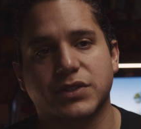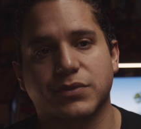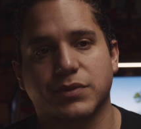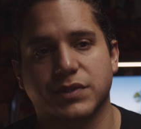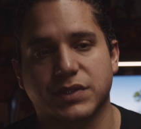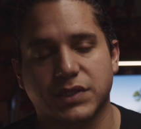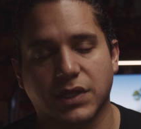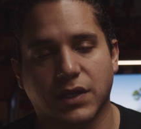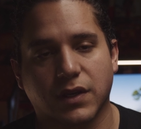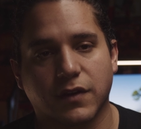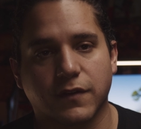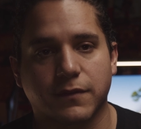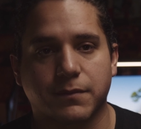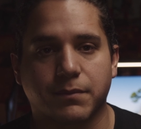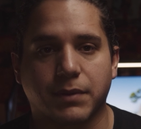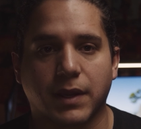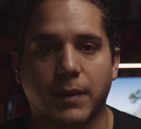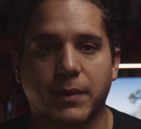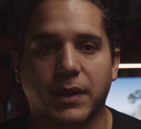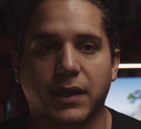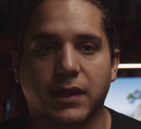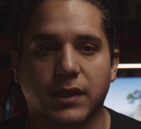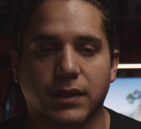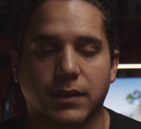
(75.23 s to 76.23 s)
Resolve
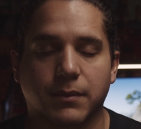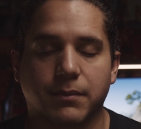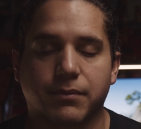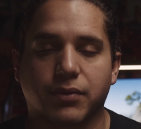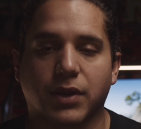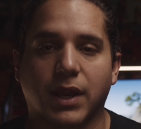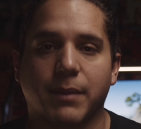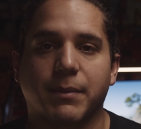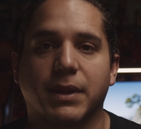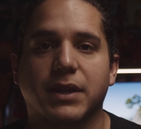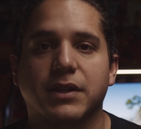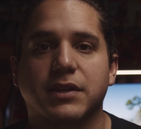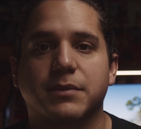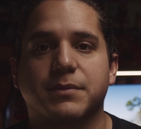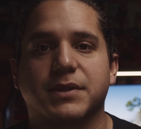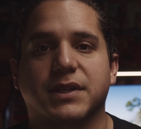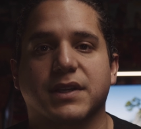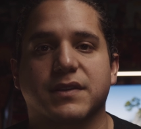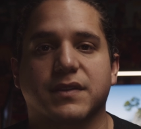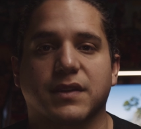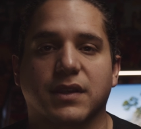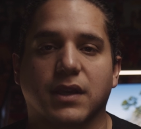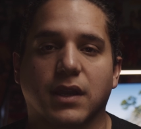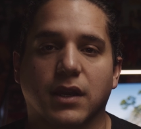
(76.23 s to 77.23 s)
primarily
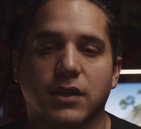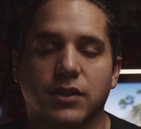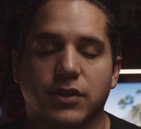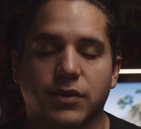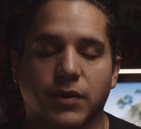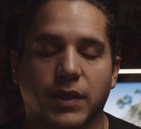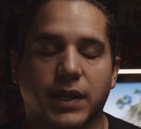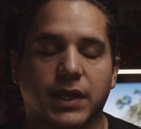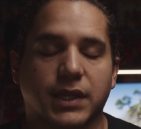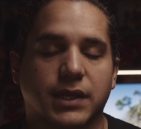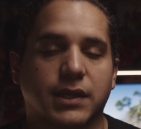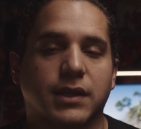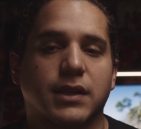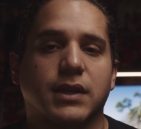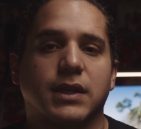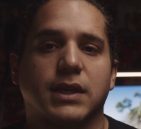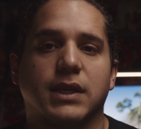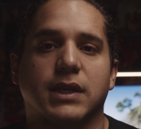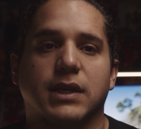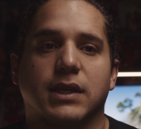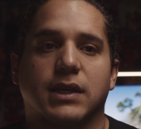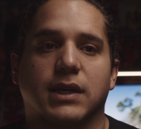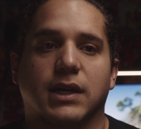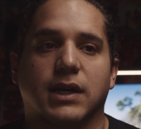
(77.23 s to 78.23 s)
because of the color grading
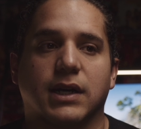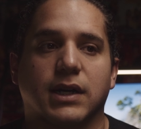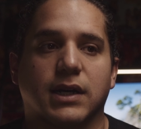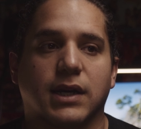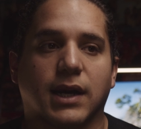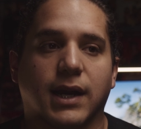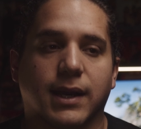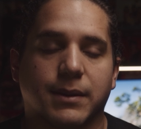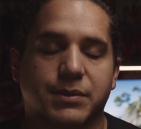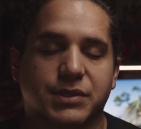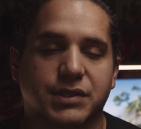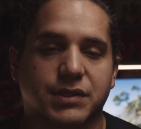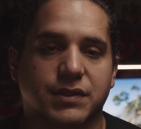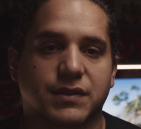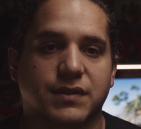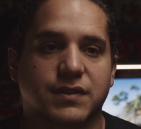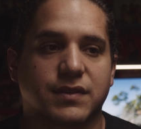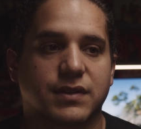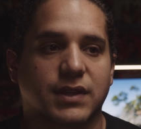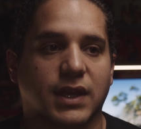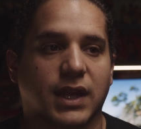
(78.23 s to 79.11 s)
options.